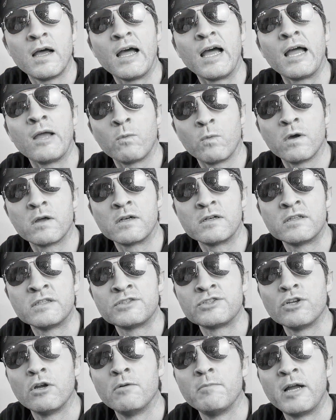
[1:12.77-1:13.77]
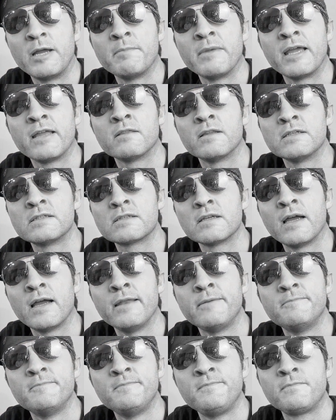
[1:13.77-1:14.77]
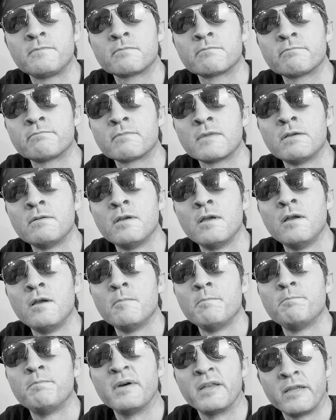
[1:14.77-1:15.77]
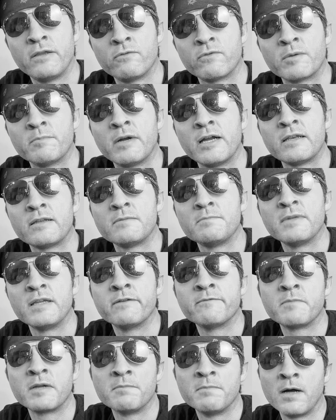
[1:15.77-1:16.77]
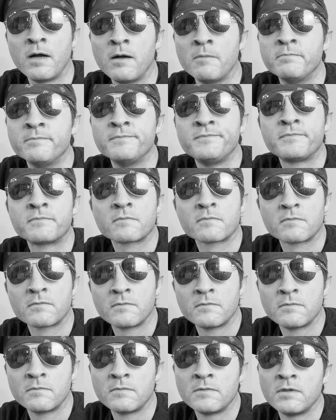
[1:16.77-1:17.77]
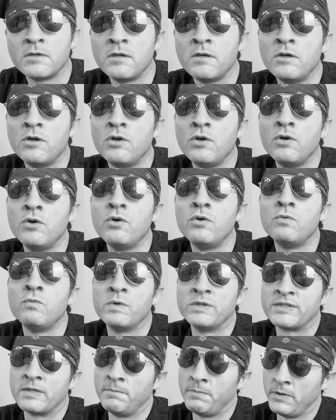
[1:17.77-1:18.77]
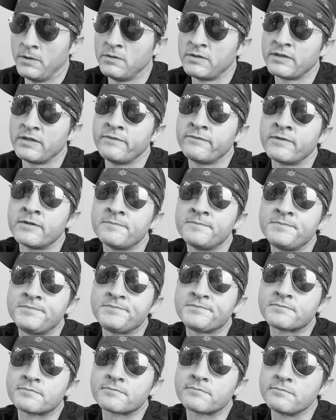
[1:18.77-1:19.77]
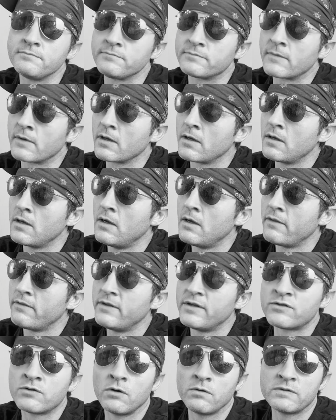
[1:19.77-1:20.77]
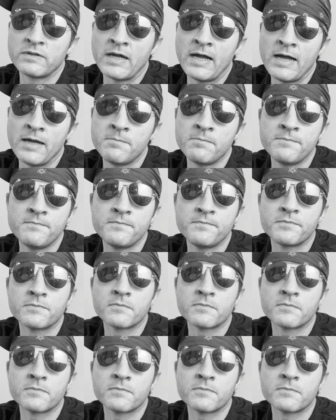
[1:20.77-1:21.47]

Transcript: I wanted to show my manly side, but he reminded me of my mom who was abusive. This whole time,